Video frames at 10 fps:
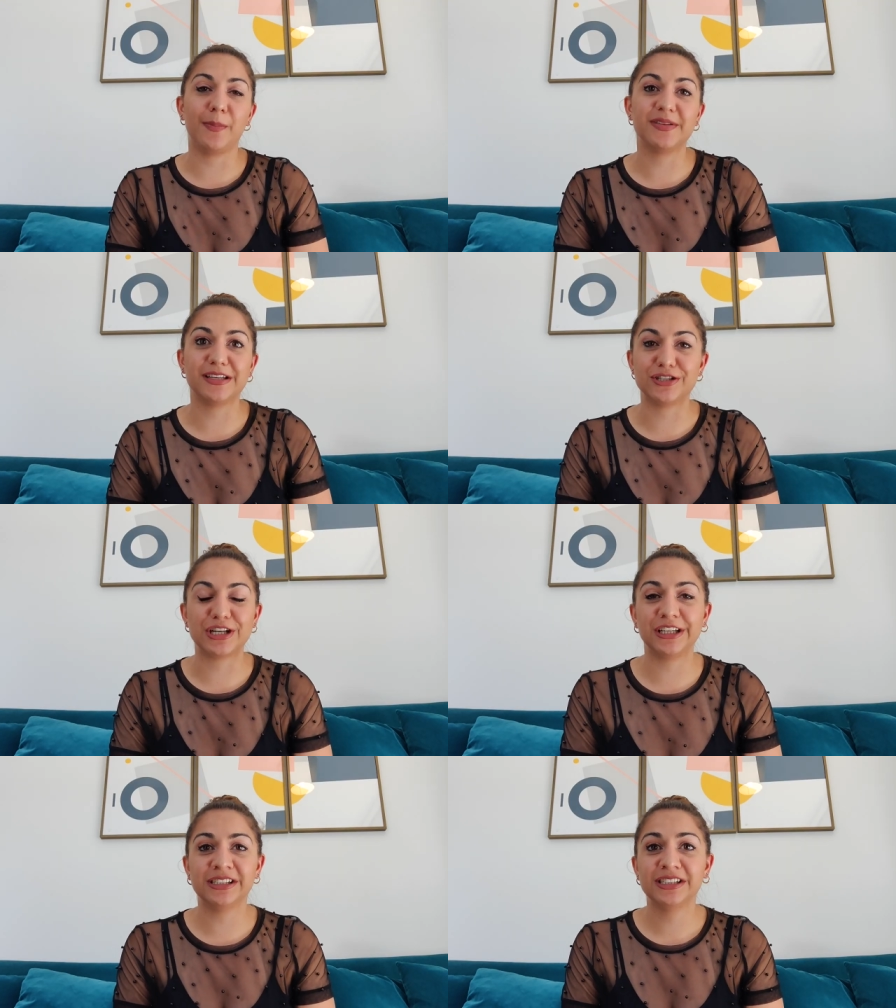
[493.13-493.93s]
that
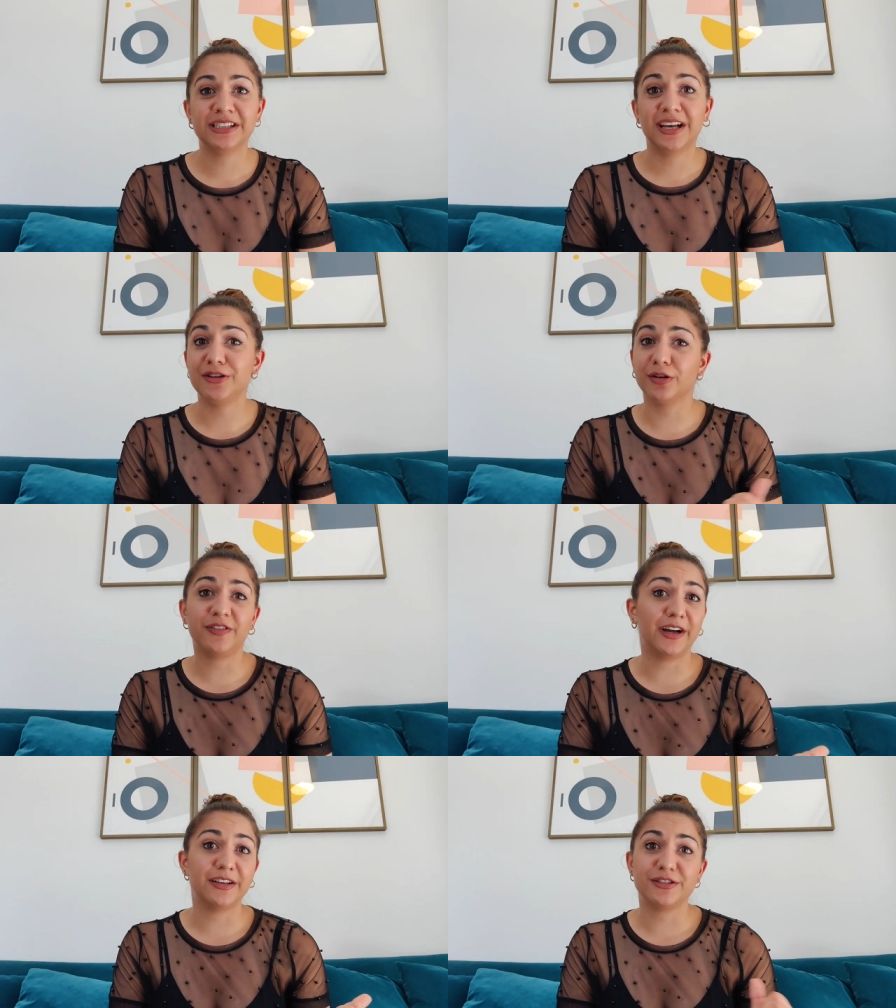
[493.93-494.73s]
position, and you'll
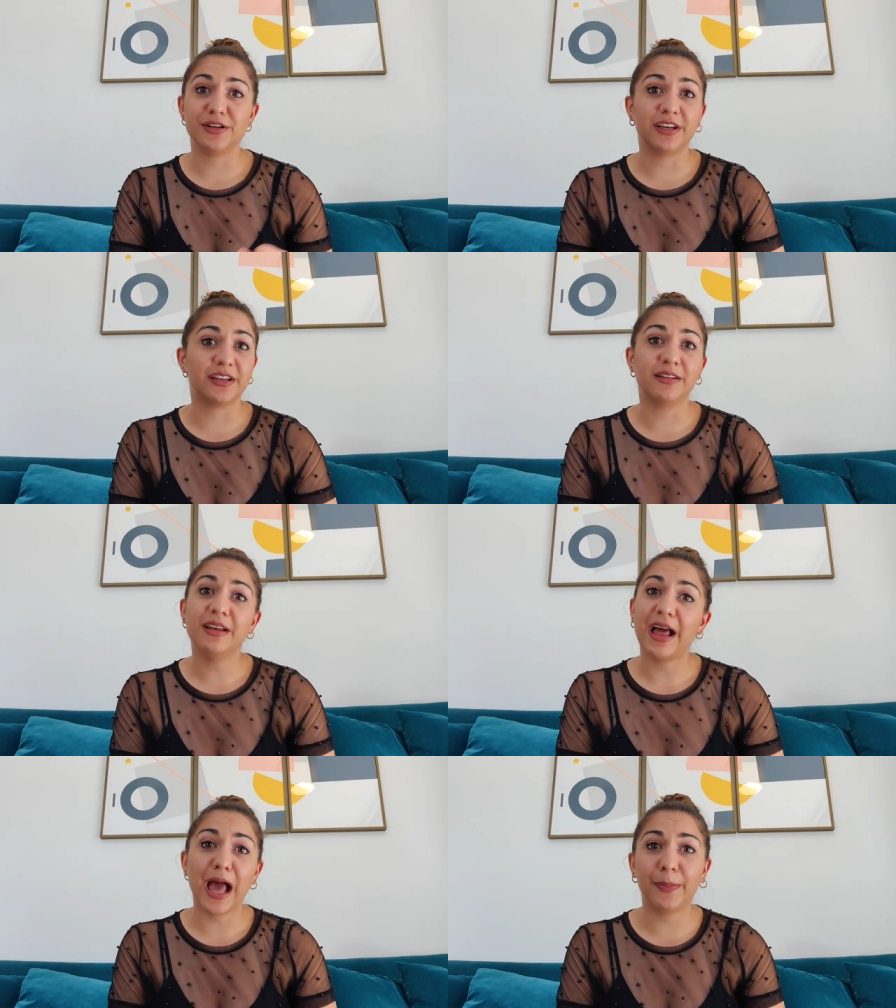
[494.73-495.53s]
find you could
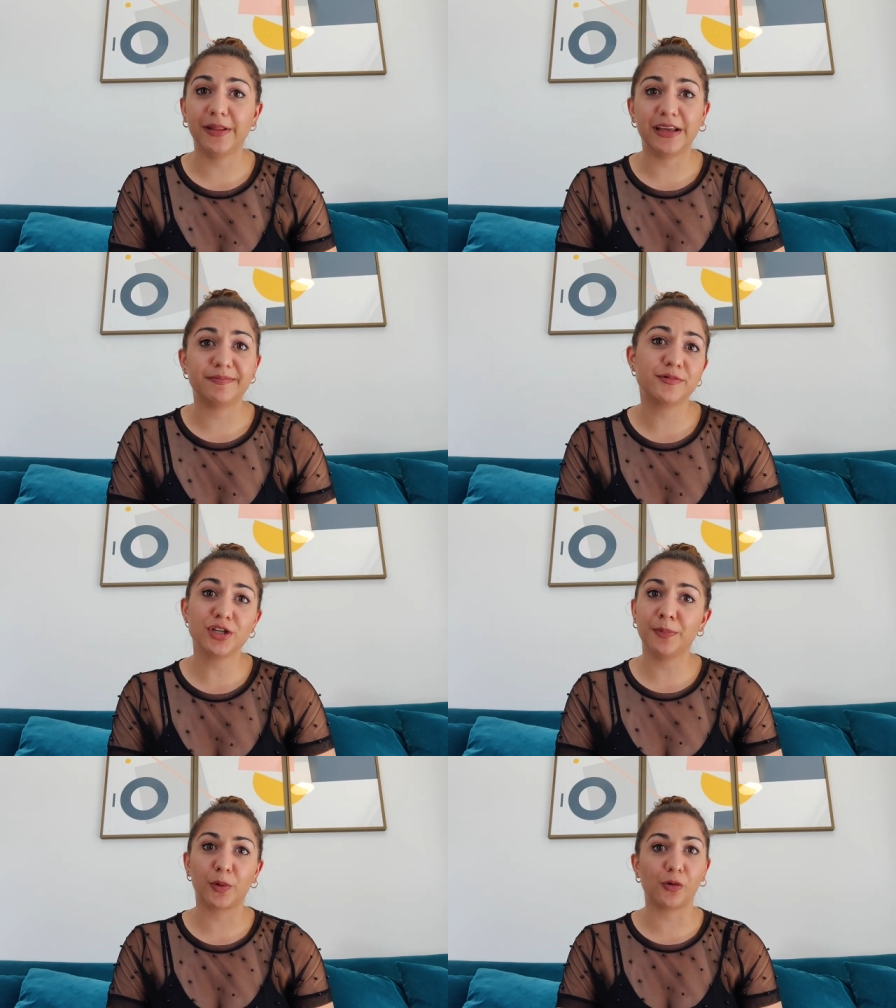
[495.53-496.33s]
happily
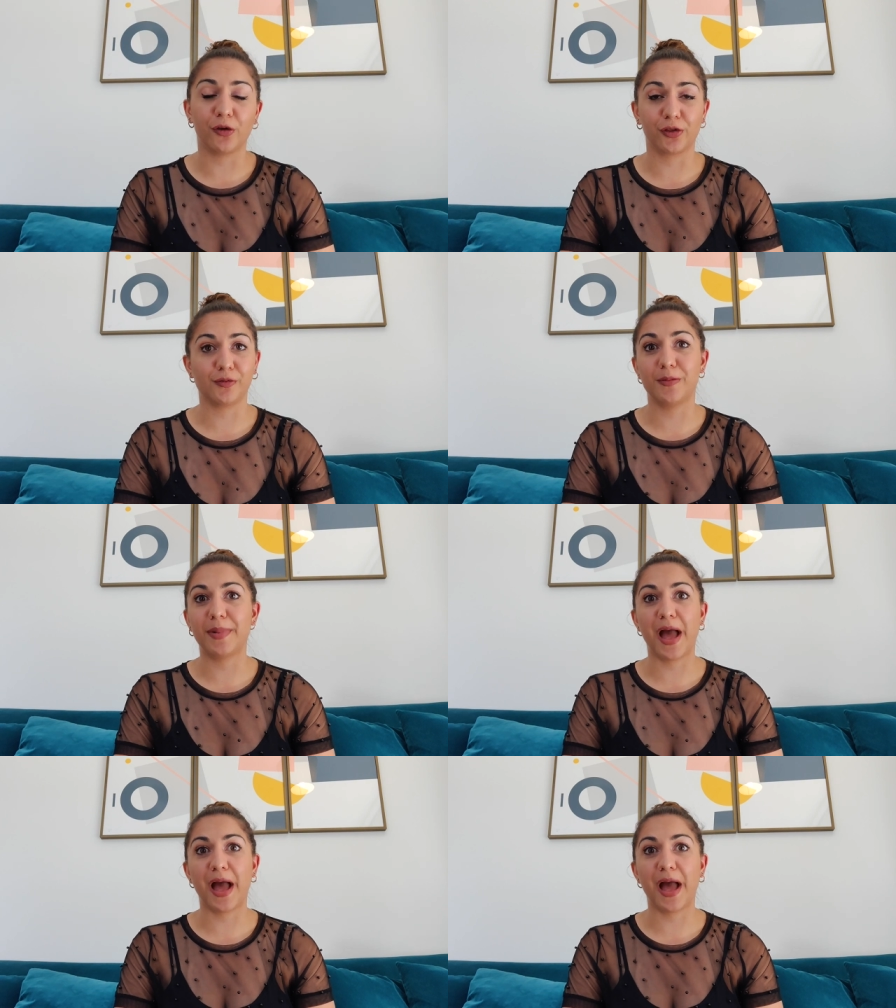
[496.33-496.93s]
jump across the room